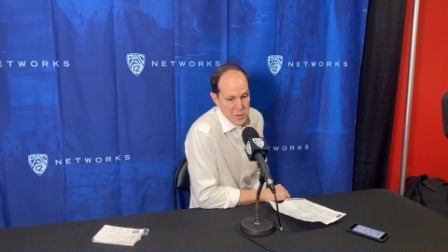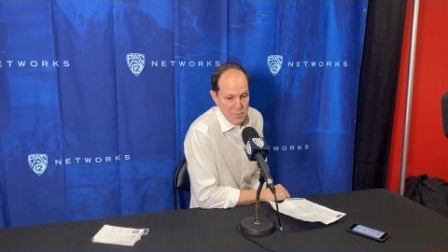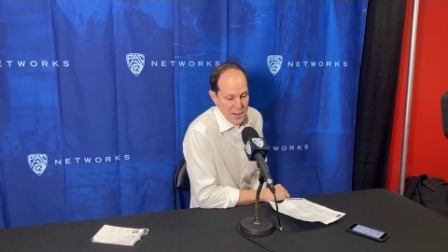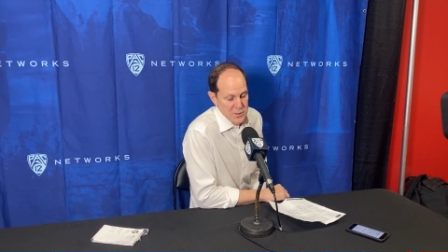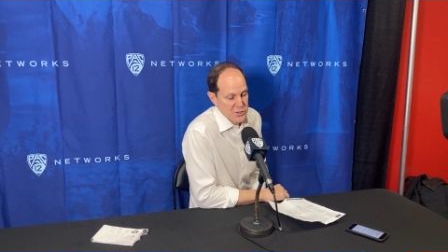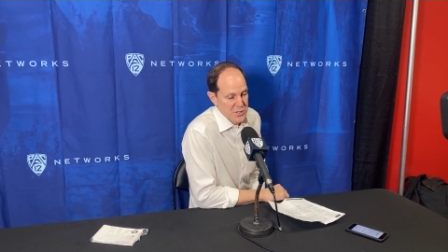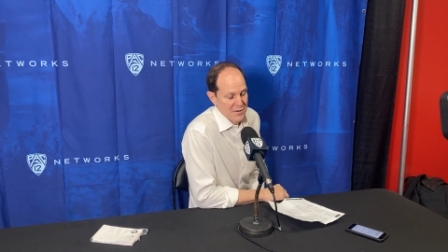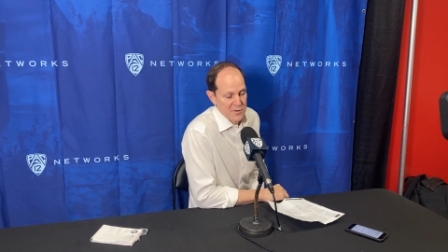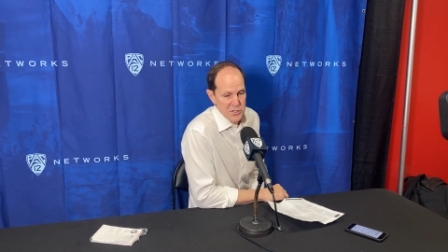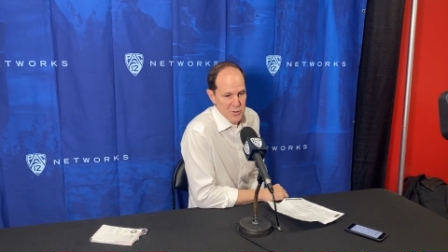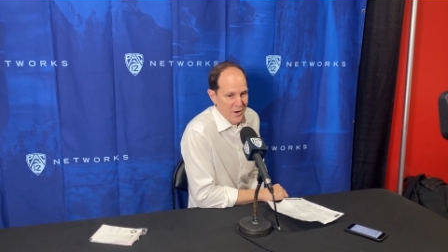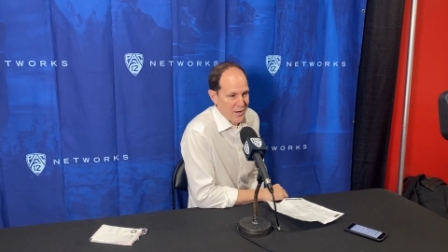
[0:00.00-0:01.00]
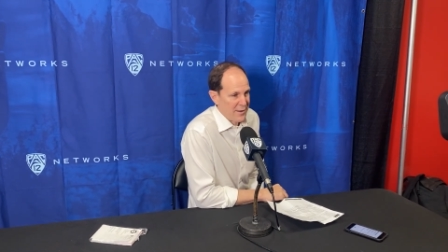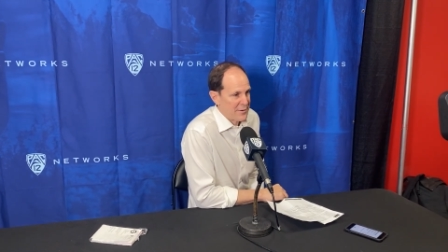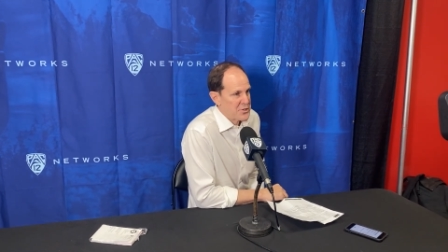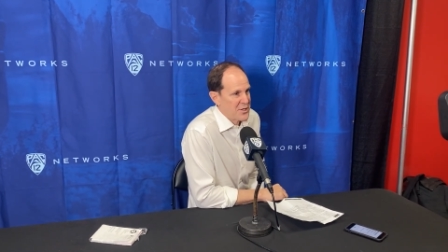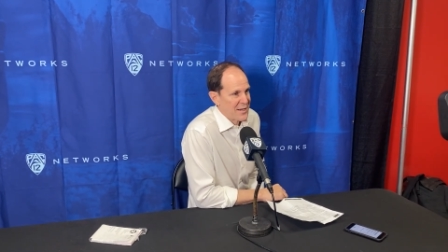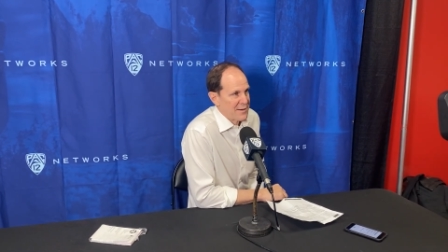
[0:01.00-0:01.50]
Our bench has given us great
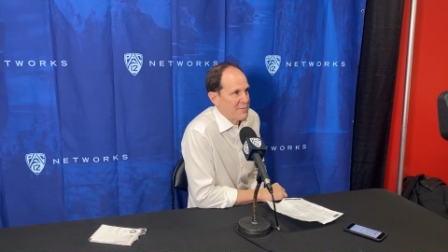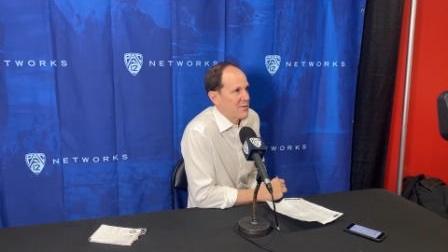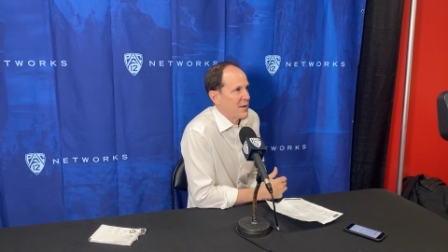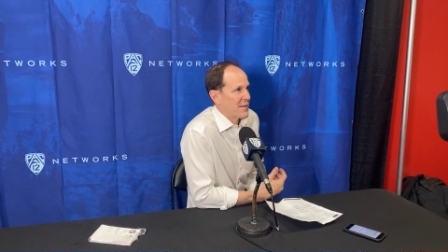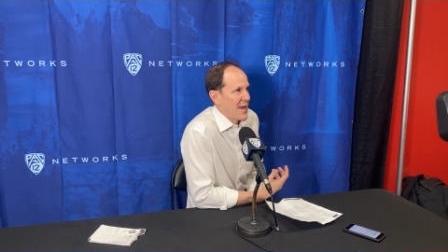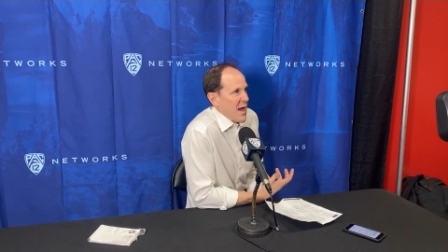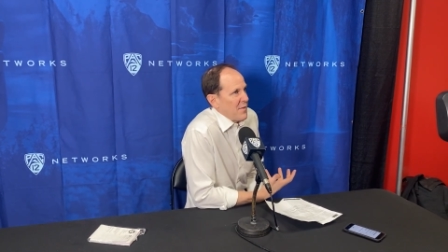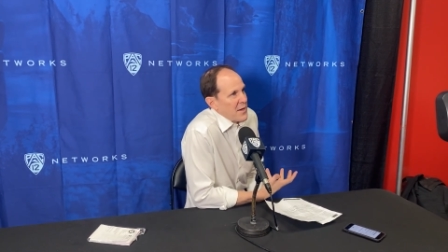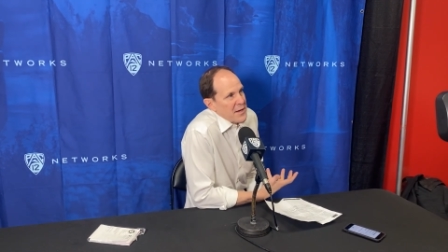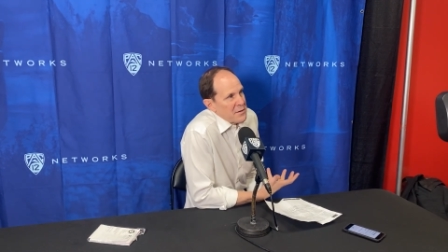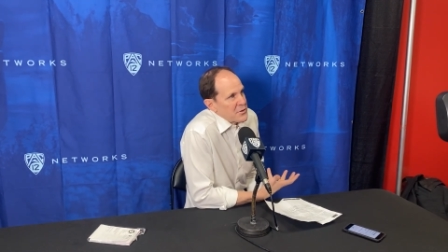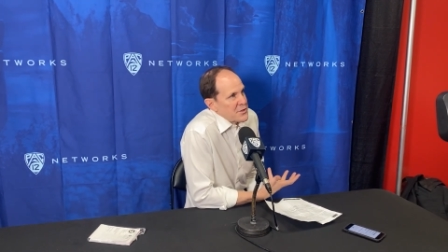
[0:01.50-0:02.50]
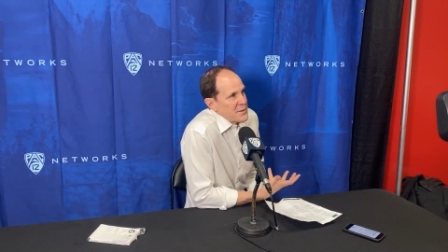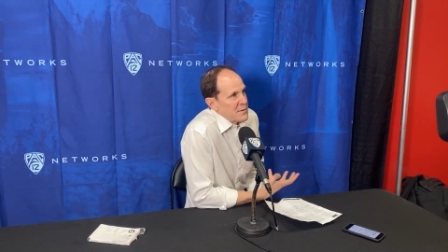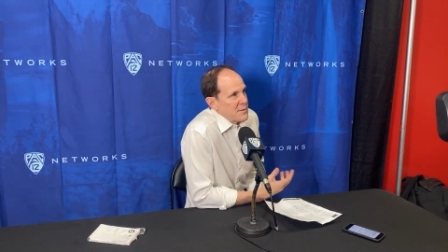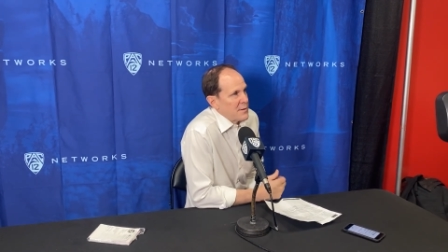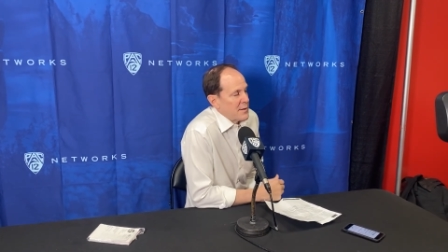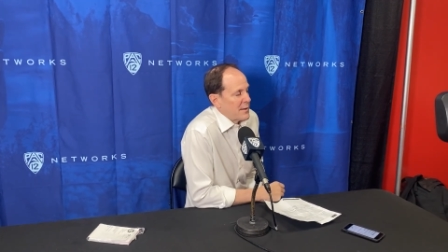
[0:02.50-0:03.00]
energy. I didn't feel like they had the energy.
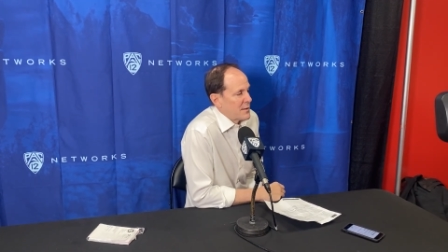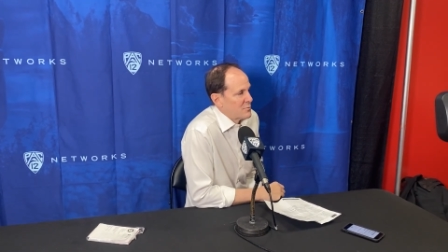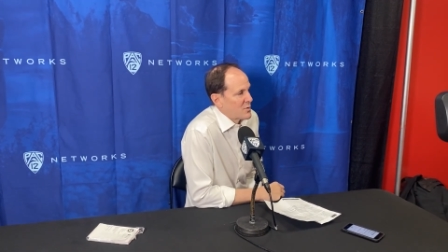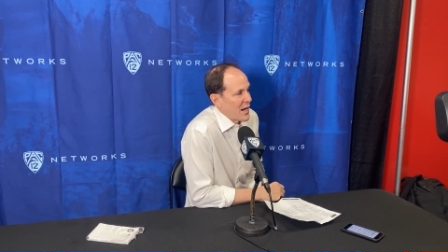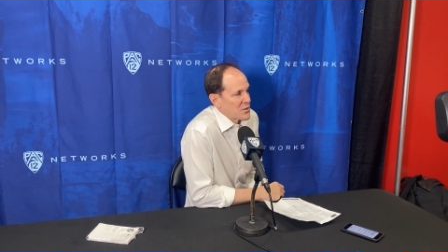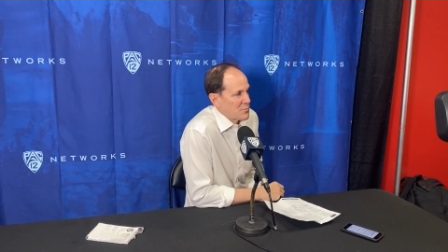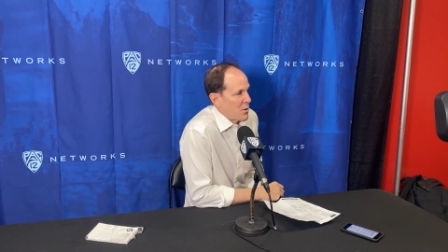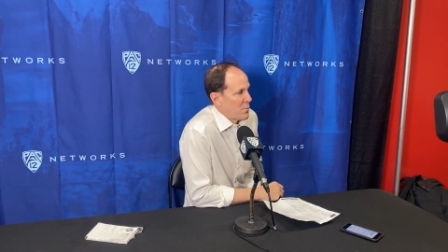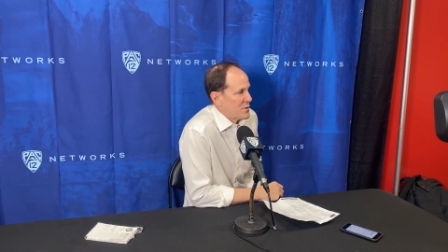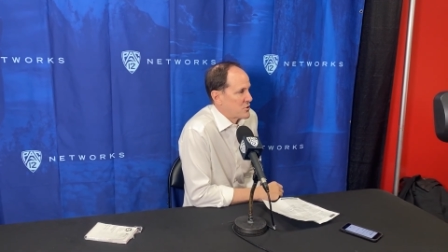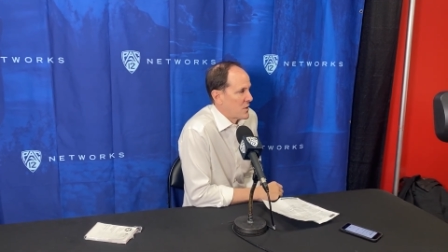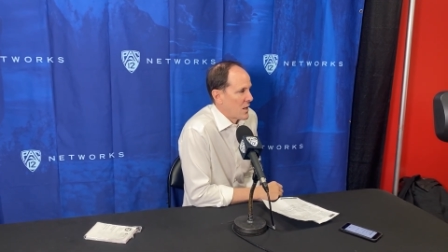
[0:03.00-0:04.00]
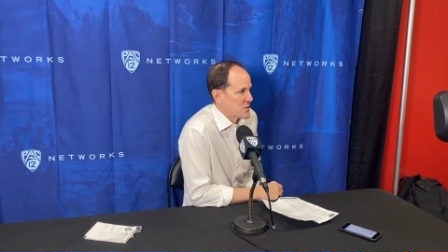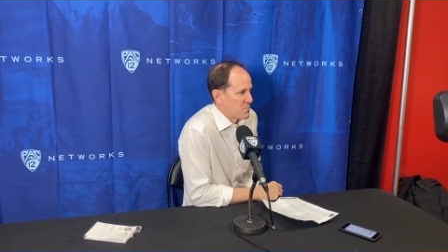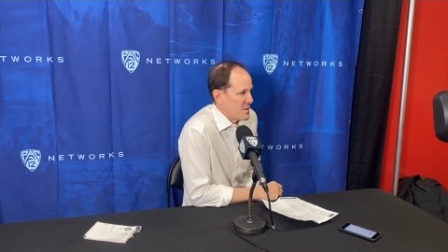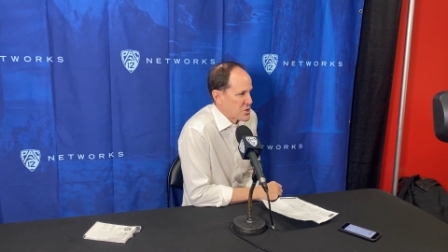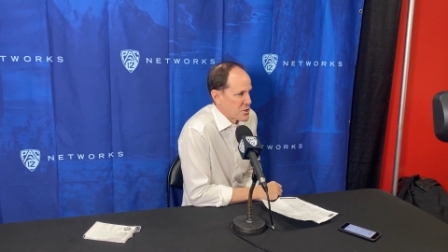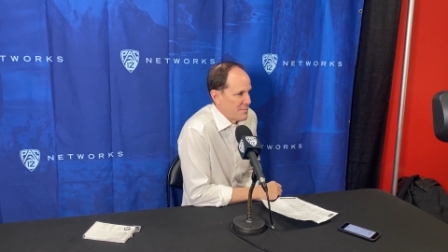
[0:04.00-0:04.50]
Uh, got some open shots,
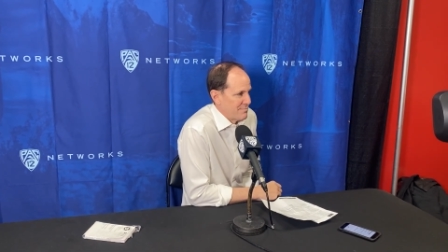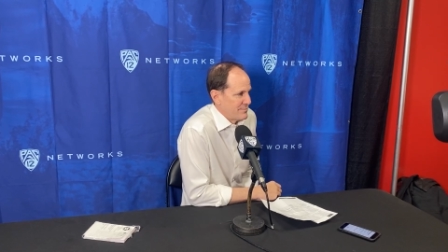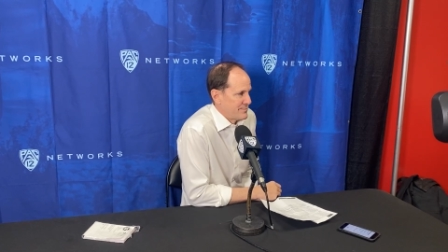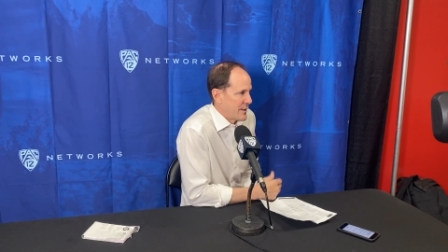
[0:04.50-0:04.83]
missed them.